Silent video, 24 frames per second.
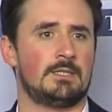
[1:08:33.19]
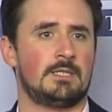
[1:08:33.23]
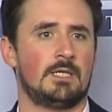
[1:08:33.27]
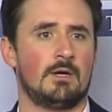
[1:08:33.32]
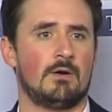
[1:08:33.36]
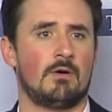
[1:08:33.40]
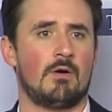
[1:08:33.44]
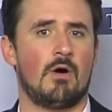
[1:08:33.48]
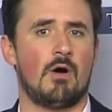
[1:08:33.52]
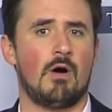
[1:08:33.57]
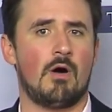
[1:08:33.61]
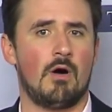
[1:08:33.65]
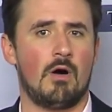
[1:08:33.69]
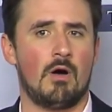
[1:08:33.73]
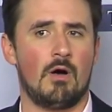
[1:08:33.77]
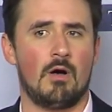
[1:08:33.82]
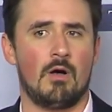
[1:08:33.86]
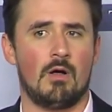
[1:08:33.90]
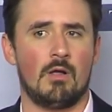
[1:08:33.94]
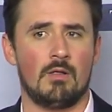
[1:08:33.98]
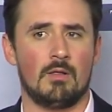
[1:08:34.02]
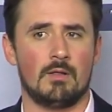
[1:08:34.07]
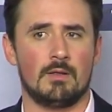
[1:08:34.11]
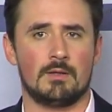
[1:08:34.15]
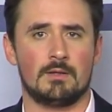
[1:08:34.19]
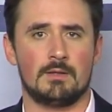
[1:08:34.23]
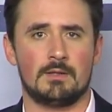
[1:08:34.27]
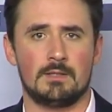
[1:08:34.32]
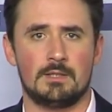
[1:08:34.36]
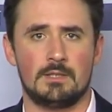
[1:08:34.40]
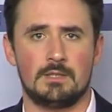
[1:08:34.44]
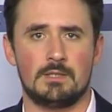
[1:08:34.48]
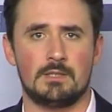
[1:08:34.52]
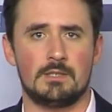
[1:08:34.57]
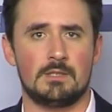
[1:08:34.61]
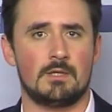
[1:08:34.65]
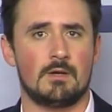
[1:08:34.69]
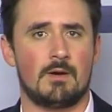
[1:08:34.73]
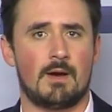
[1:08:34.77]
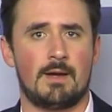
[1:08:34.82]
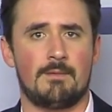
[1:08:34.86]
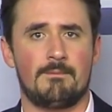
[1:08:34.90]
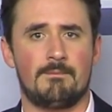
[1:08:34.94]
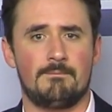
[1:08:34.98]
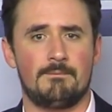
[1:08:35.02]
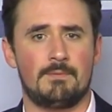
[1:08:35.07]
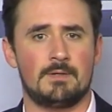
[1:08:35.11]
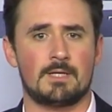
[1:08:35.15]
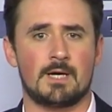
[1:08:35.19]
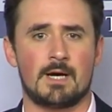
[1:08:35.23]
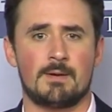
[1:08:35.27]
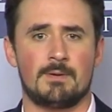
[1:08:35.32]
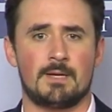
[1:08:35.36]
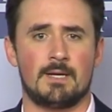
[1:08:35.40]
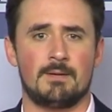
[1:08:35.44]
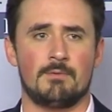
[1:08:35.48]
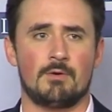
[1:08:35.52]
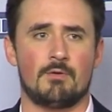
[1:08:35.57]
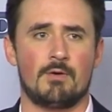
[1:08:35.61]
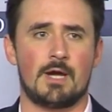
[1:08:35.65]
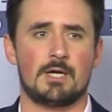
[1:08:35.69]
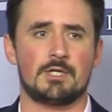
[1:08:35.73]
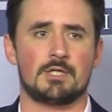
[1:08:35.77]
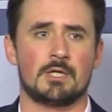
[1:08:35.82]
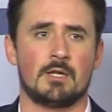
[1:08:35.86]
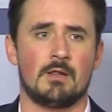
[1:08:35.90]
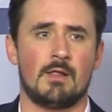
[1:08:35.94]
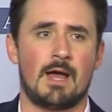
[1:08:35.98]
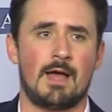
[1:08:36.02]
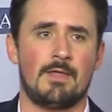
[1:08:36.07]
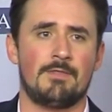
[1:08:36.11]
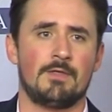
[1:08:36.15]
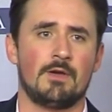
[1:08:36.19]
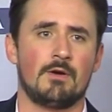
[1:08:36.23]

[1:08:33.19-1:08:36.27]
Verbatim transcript: they're all, you know, I've been talking about immigration a lot.